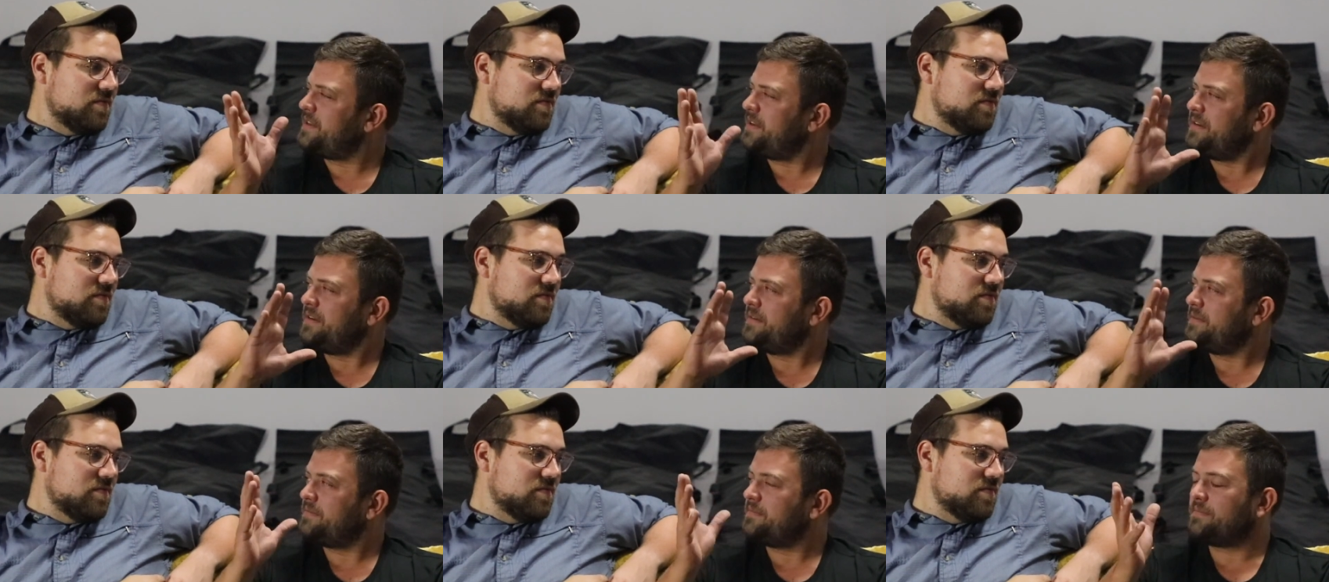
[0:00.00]

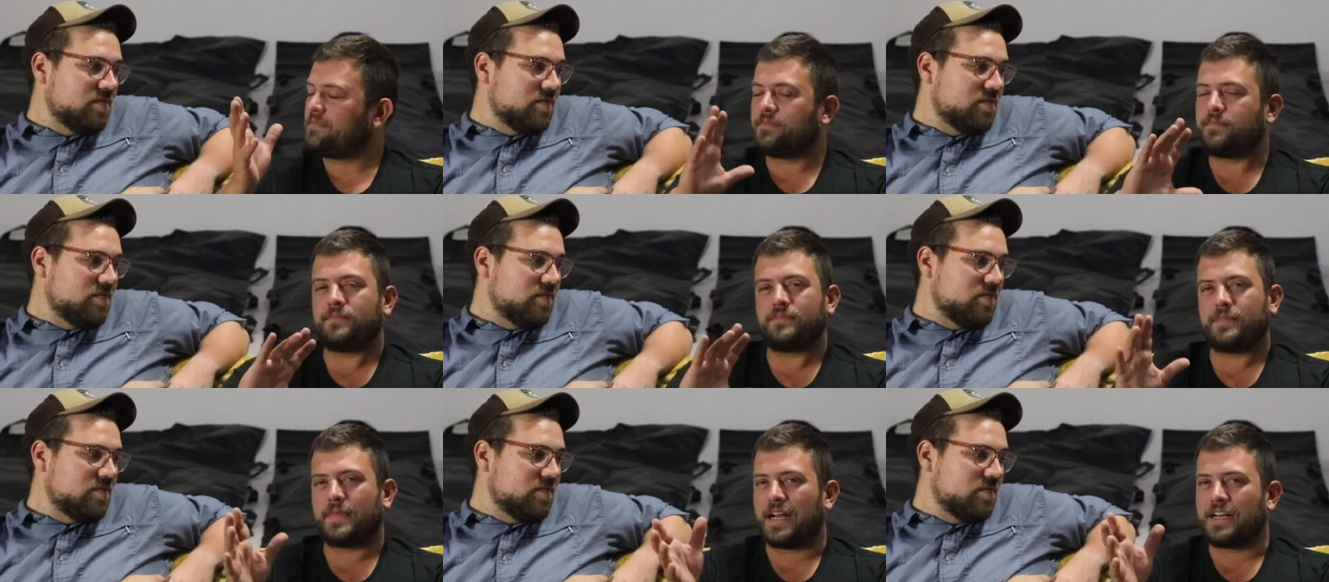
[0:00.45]
Speaker 1: the...
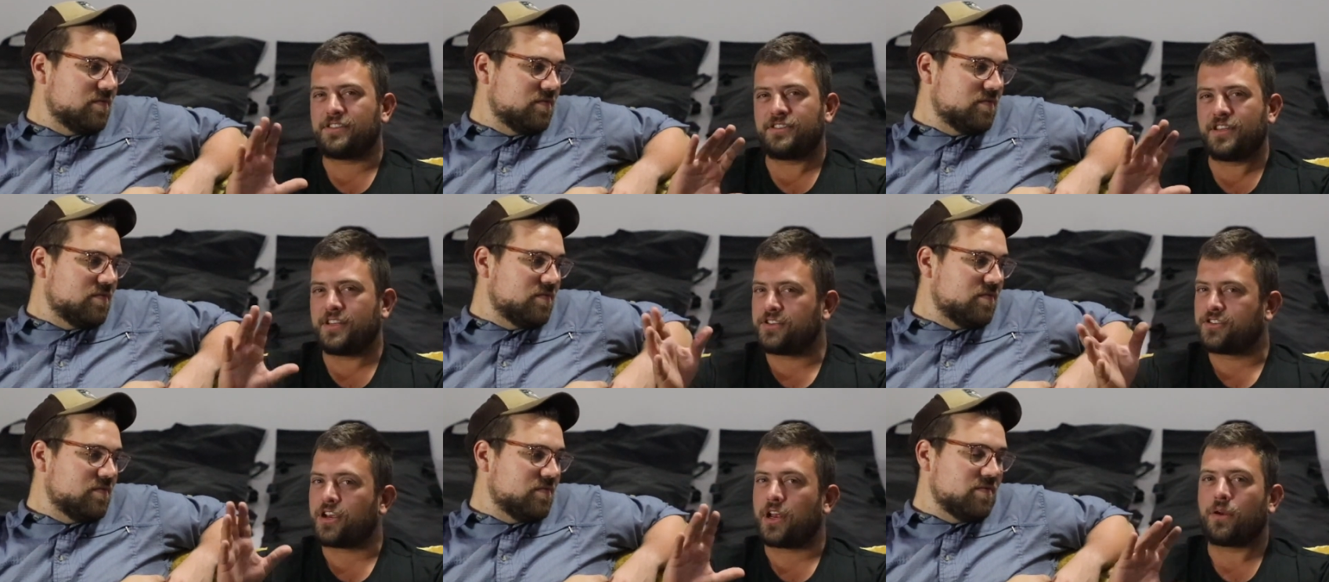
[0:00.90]
That's
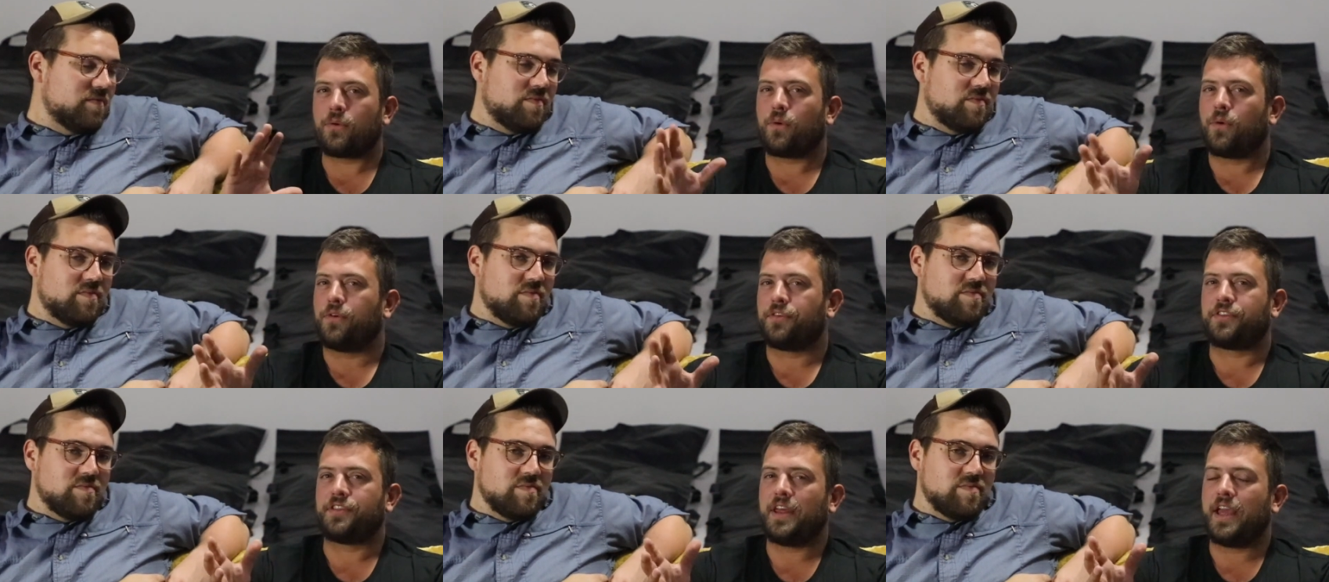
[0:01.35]
the
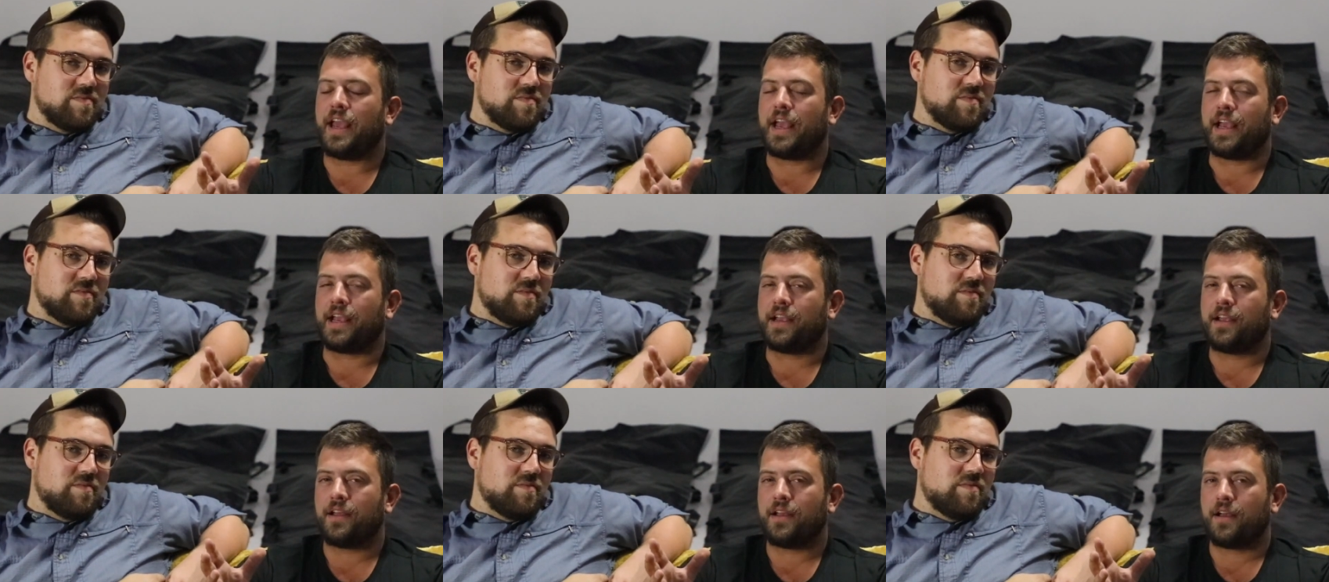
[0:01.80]
general
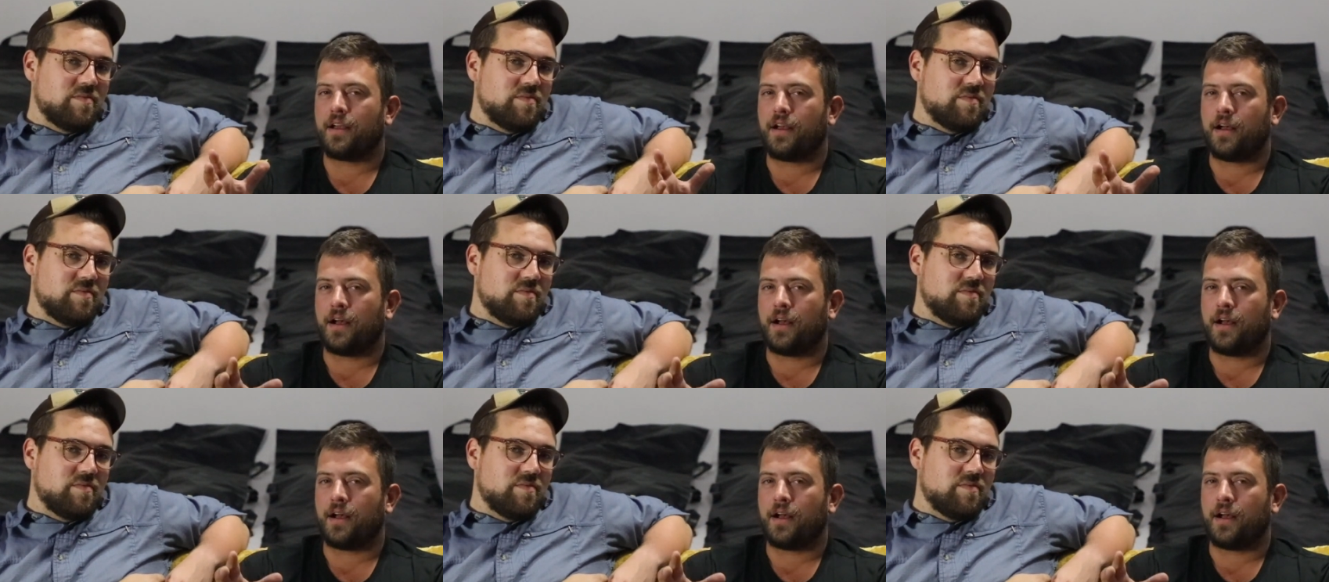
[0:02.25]
thing.